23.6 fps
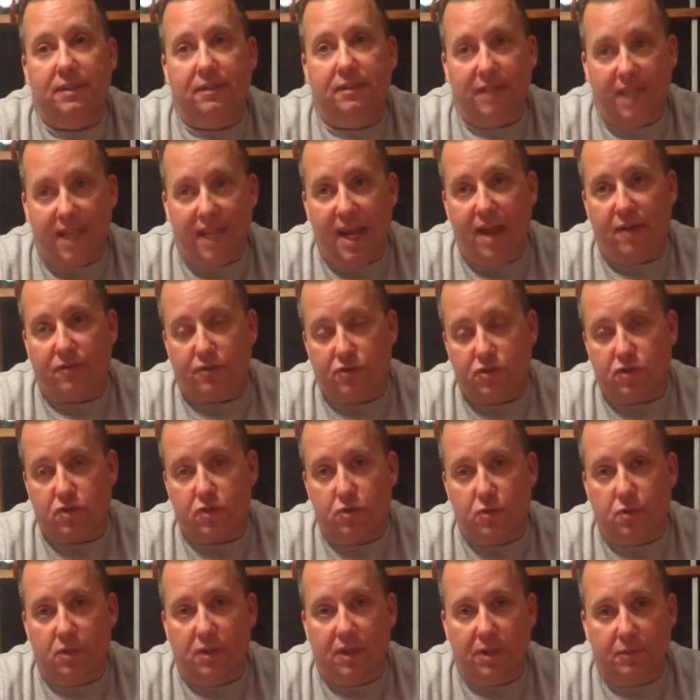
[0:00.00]
Then after
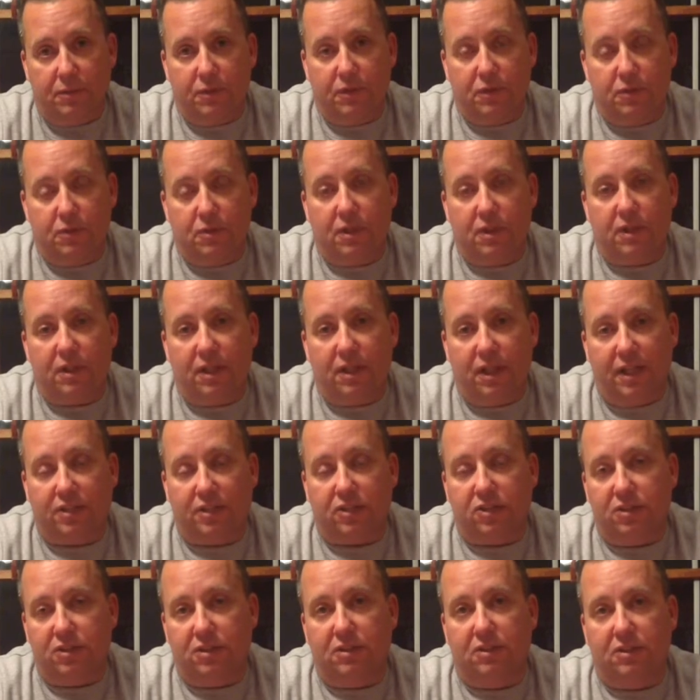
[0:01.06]
school, I would do the
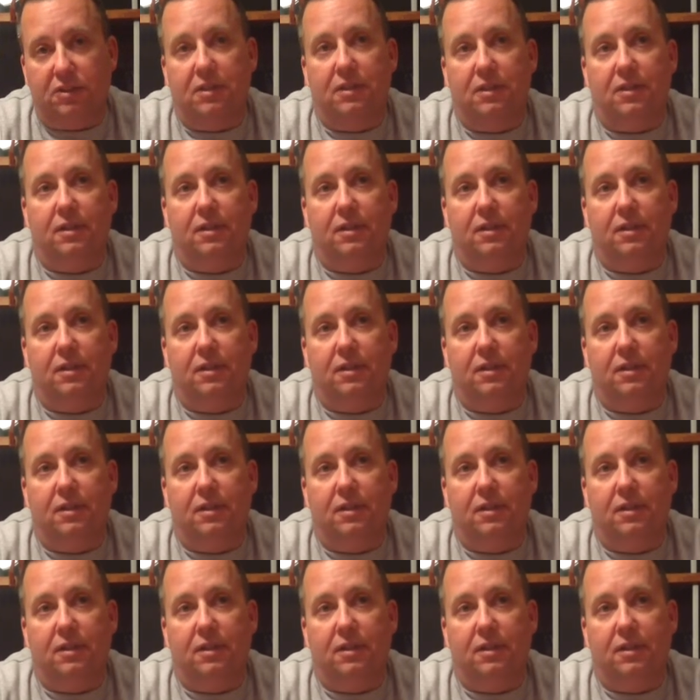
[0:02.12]
collections.